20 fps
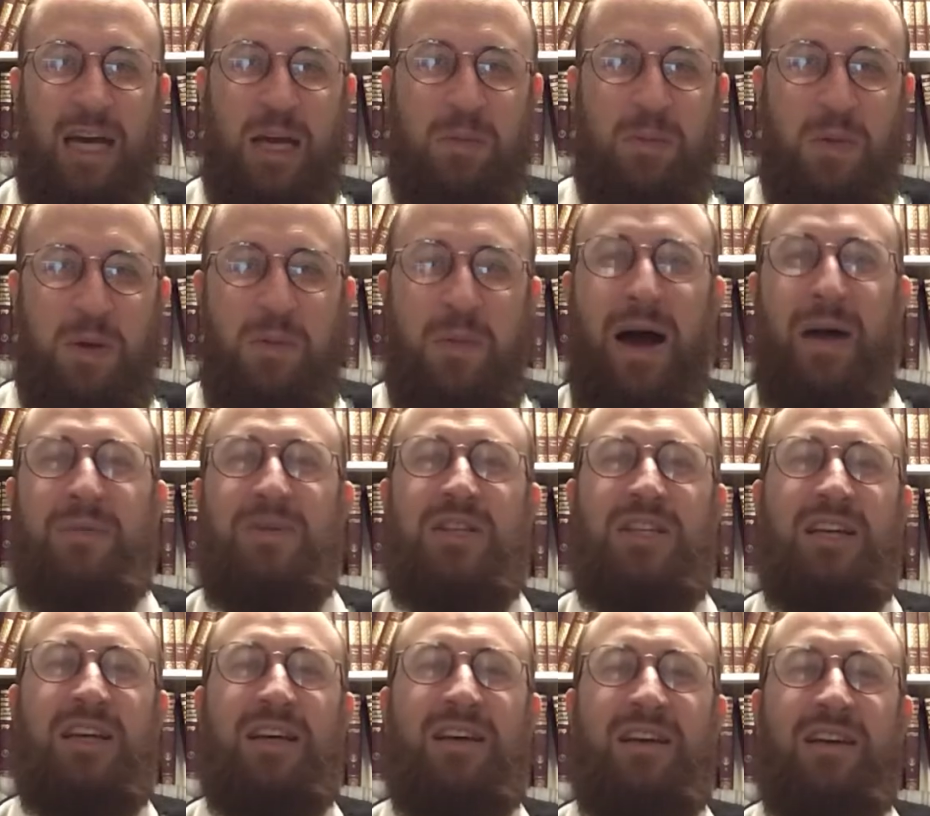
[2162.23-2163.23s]
be
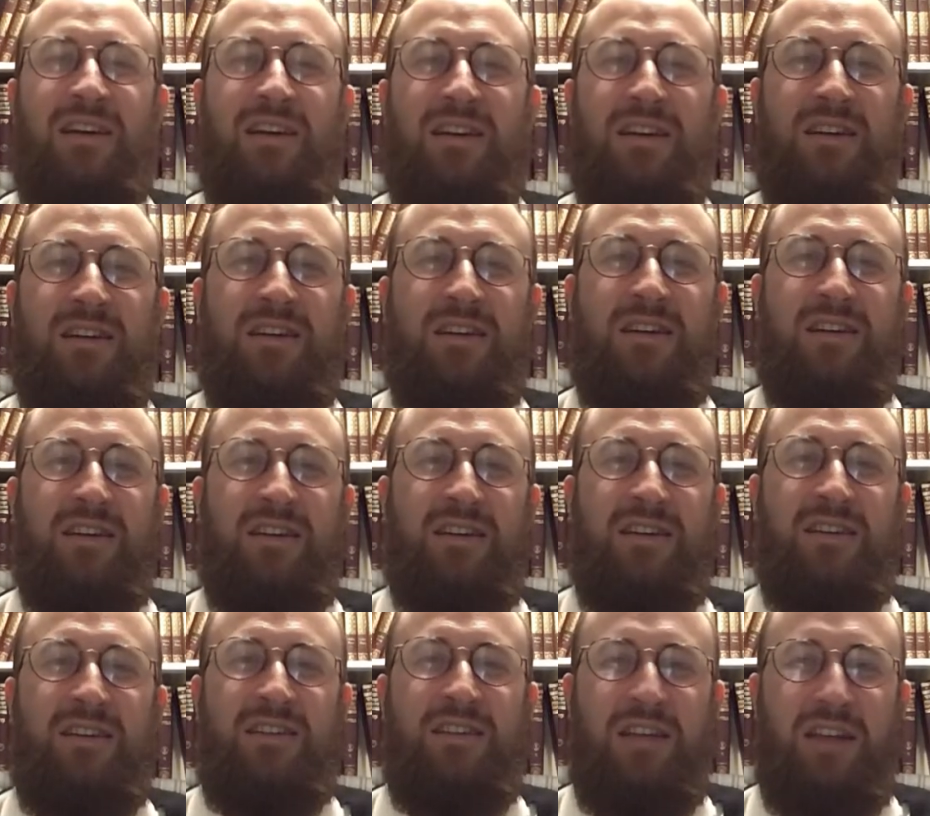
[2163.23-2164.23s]
mamshech
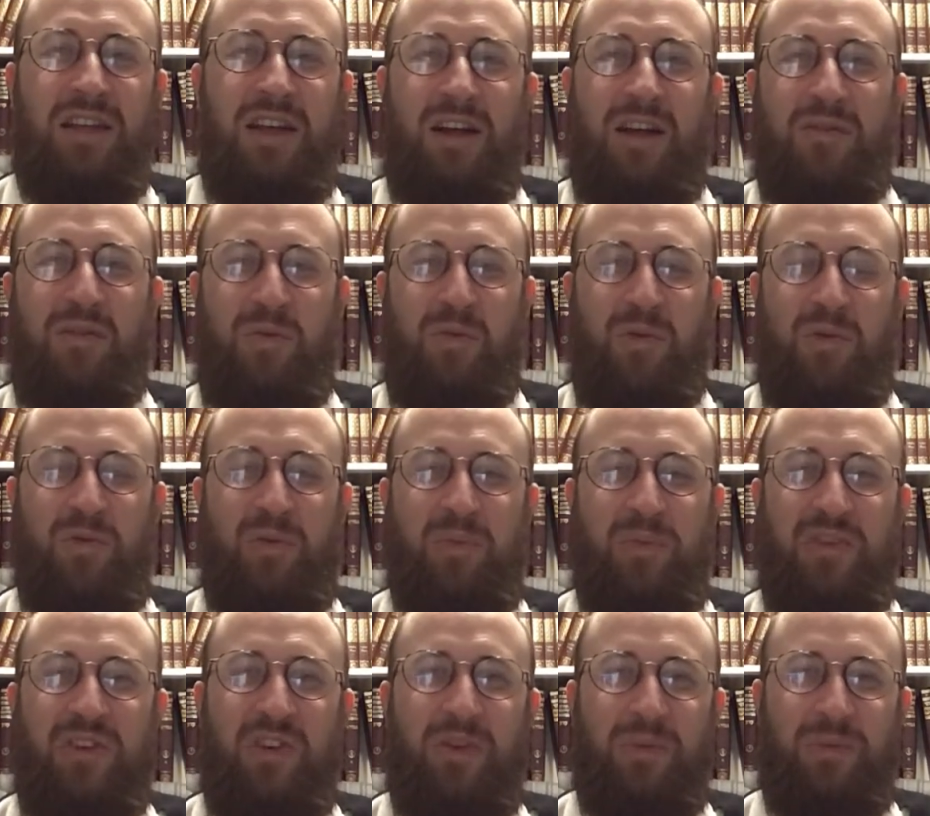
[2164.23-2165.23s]
the derech of Avraham
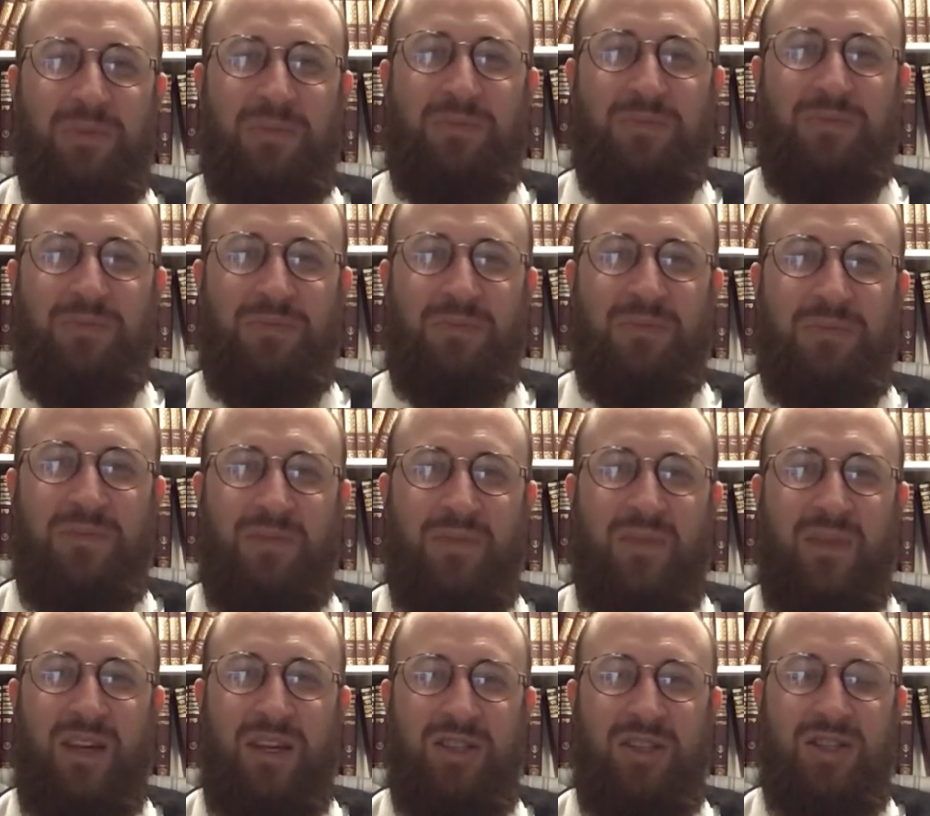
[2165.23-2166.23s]
Avinu.
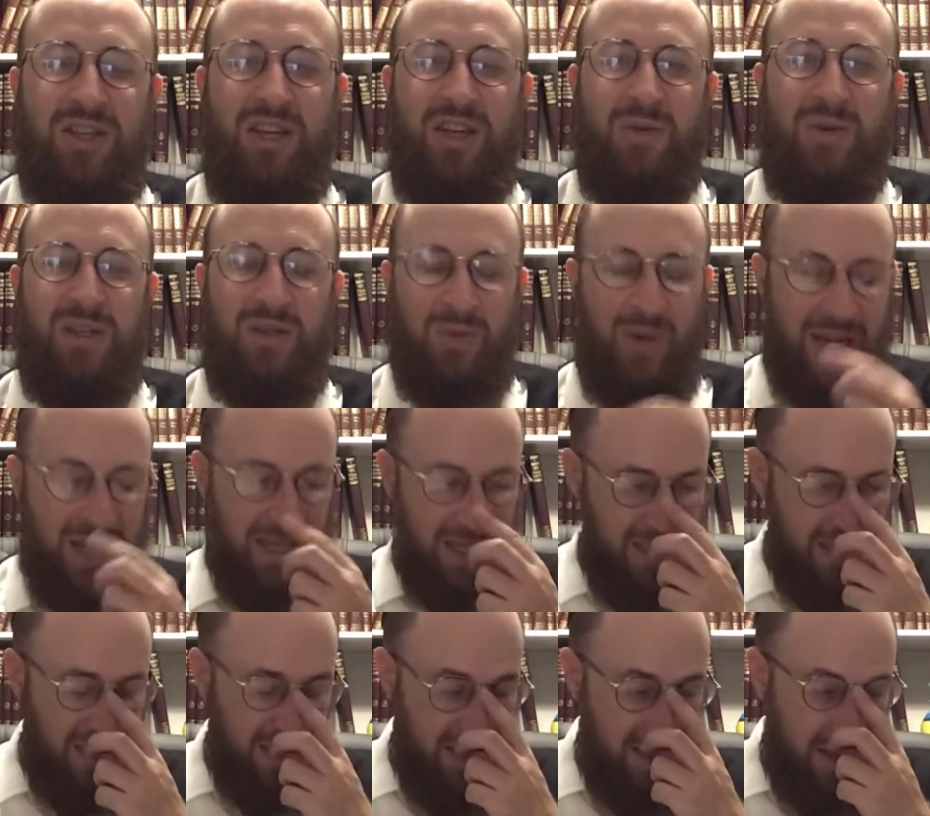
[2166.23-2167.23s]
Continue his ways.